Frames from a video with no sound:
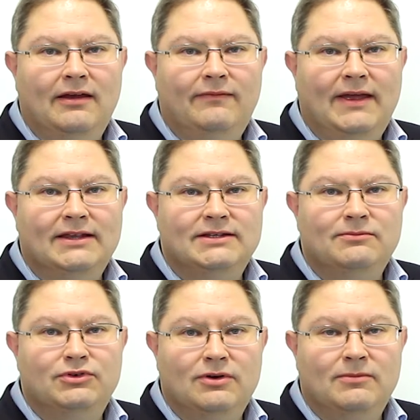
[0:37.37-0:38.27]
affecting
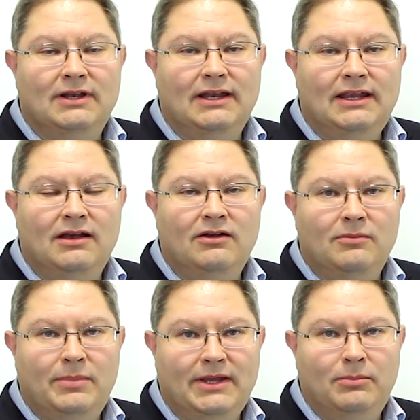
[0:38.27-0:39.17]
predominantly younger
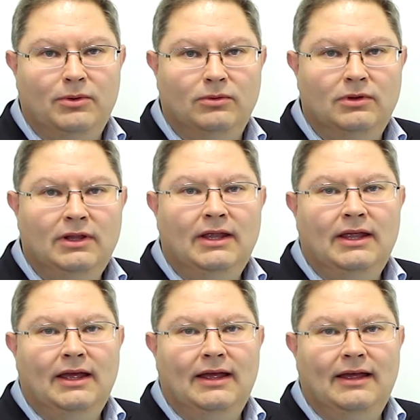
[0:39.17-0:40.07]
people
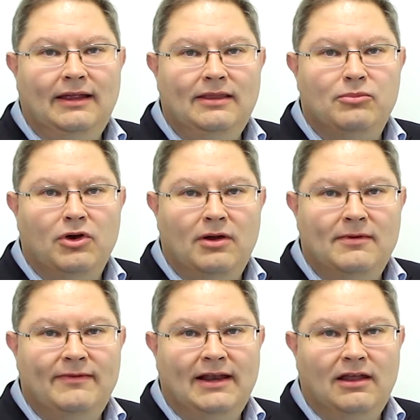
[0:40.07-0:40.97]
uh, in the prime of
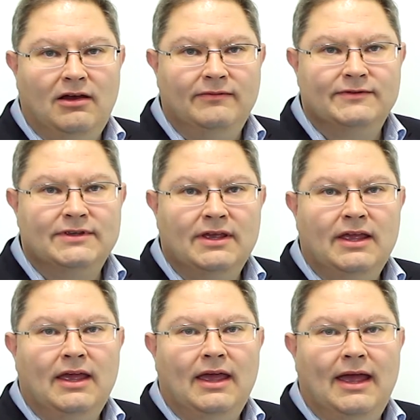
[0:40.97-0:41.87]
their lives.
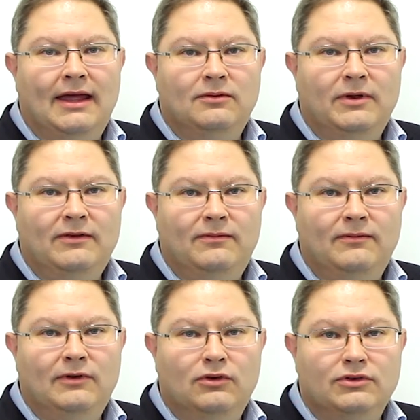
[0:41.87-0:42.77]
And we've
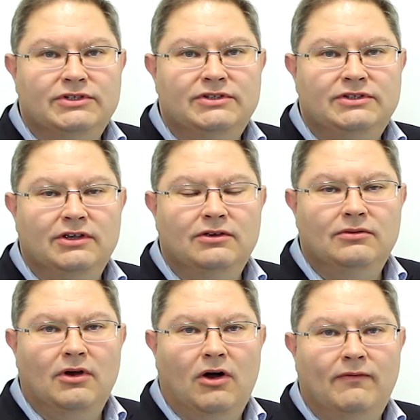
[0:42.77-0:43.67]
looked
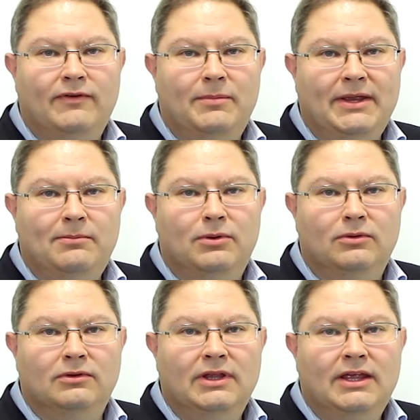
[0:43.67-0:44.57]
to offer
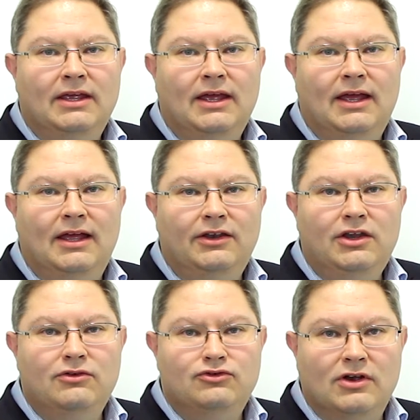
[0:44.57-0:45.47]
people uh,
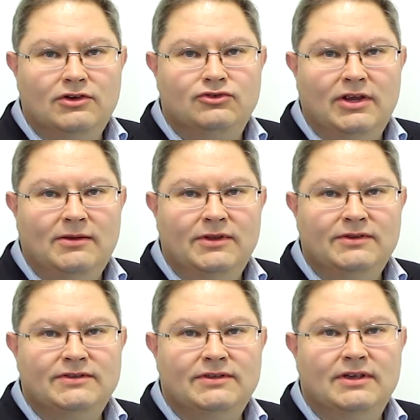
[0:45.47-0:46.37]
new drug
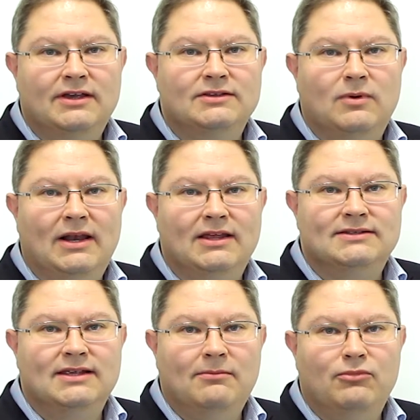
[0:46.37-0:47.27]
treatments as well
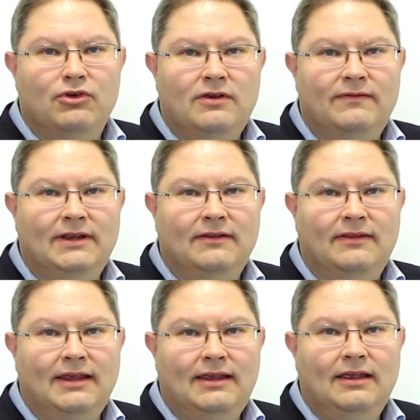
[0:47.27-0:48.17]
as improving
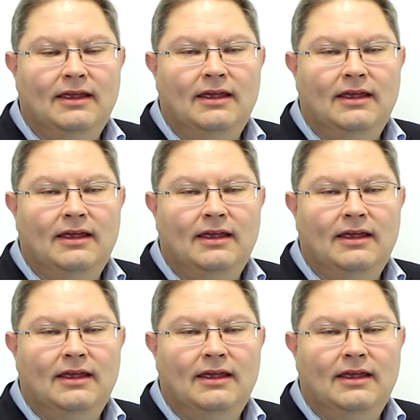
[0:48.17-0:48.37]
the